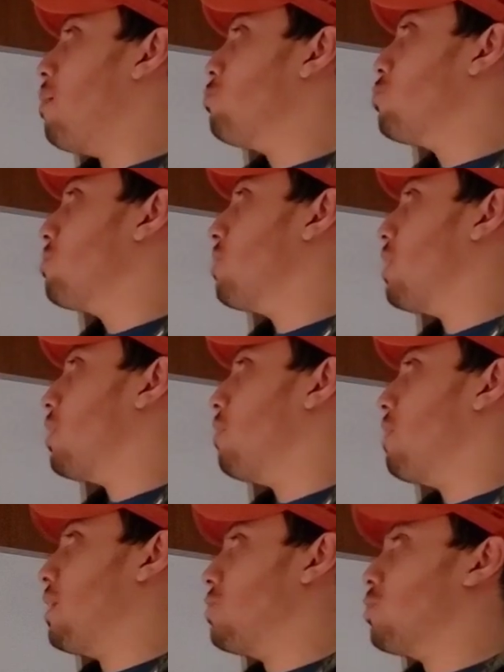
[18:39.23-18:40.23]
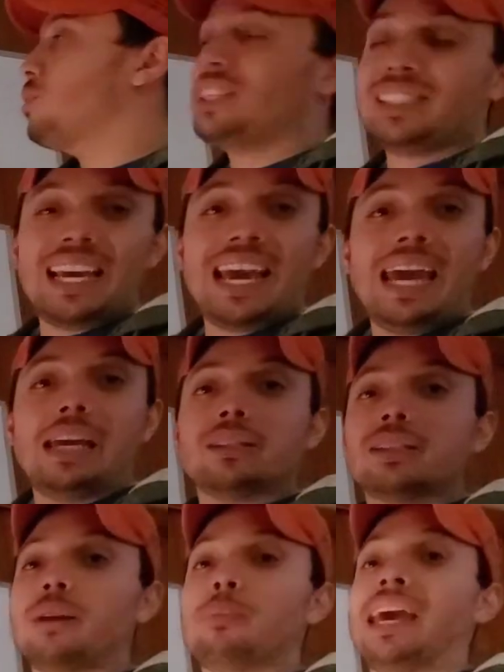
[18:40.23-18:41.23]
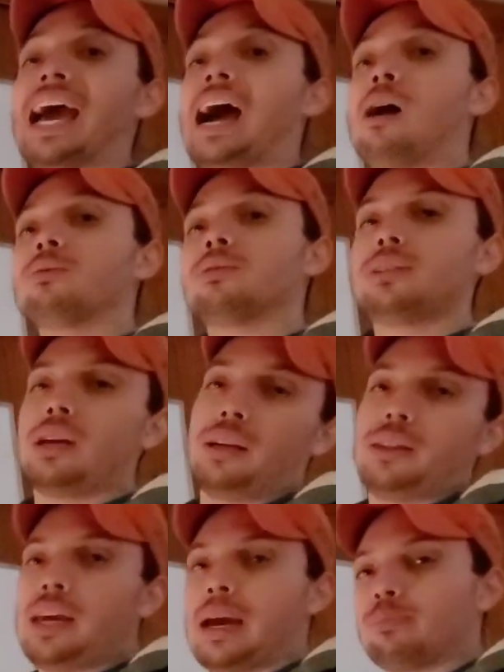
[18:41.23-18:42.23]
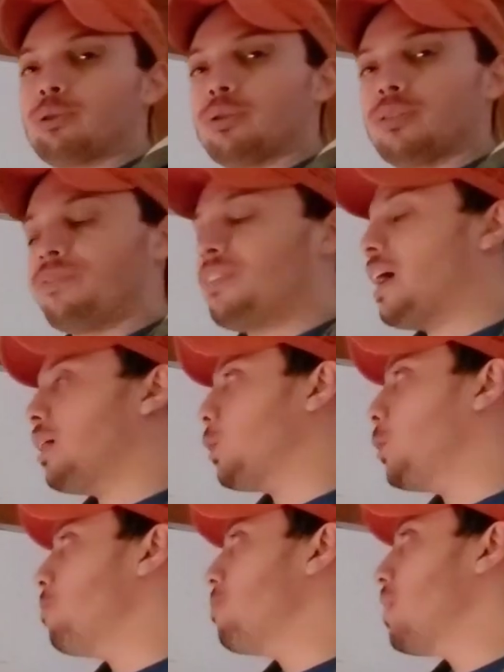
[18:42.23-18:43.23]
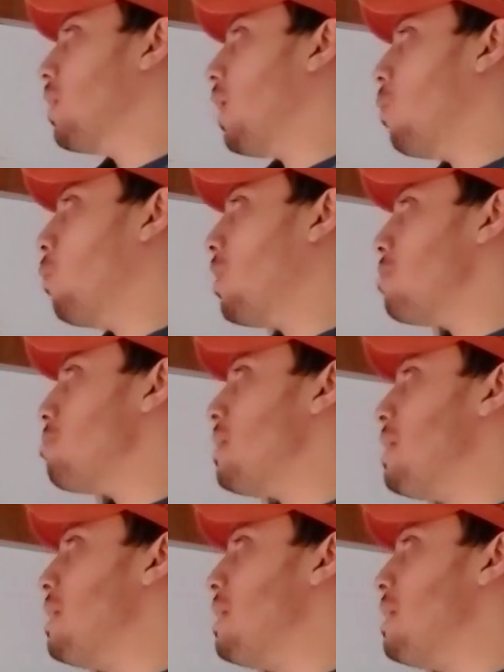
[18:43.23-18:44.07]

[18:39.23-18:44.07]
absolute value of x. So this a is going to be outside the absolute value. And what it